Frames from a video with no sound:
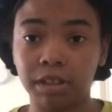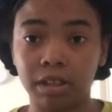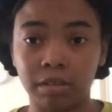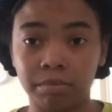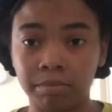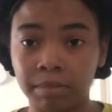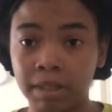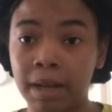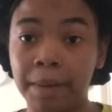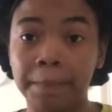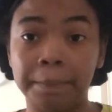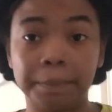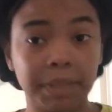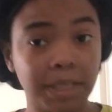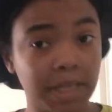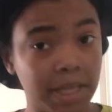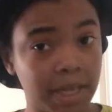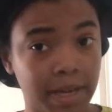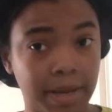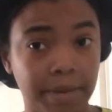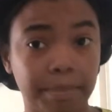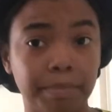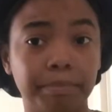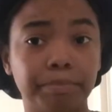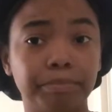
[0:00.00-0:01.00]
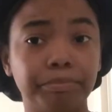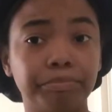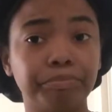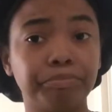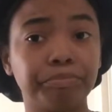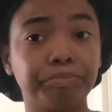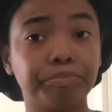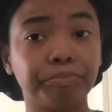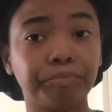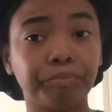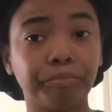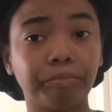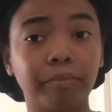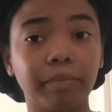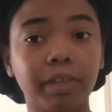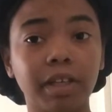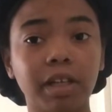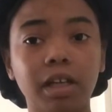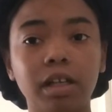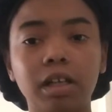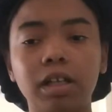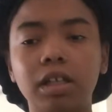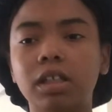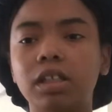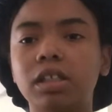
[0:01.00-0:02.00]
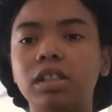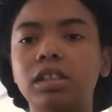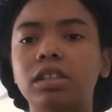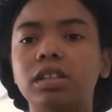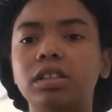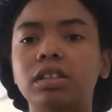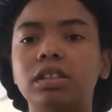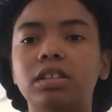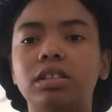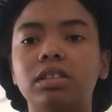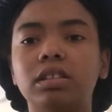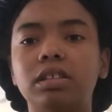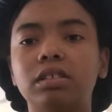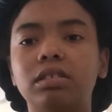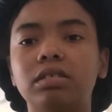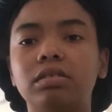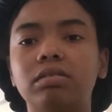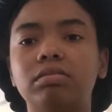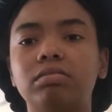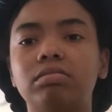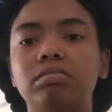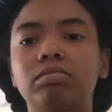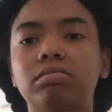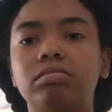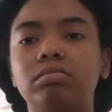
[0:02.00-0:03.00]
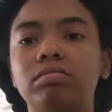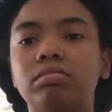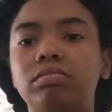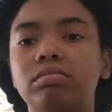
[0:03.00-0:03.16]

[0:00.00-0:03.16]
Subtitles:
I'm not playing. So